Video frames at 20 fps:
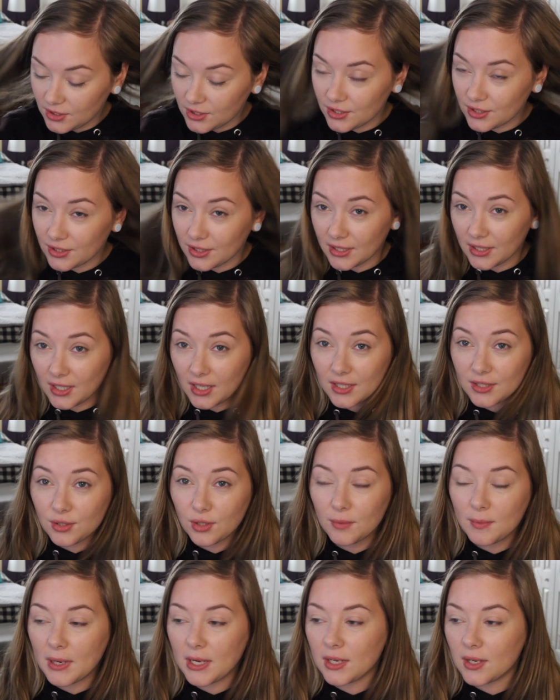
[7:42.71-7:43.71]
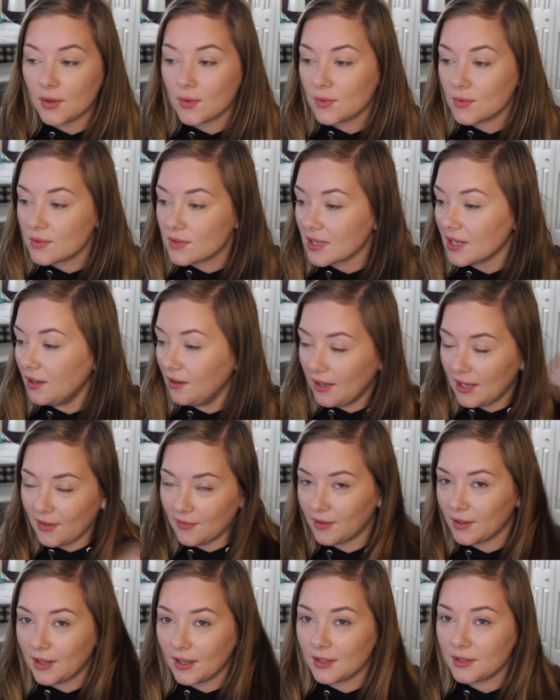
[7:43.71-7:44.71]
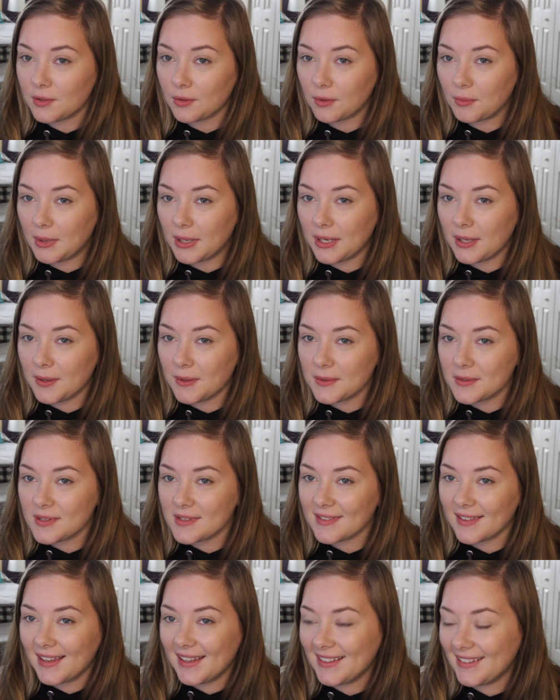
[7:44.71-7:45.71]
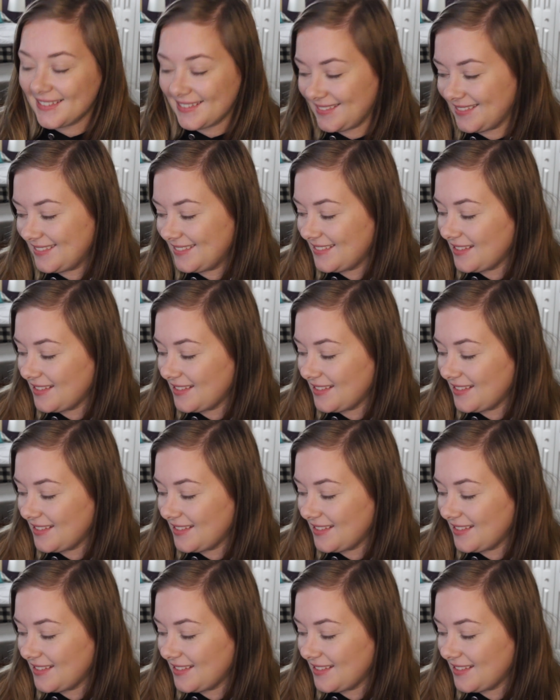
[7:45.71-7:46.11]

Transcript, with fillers: Should I contour my nose? I don't ever contour my nose.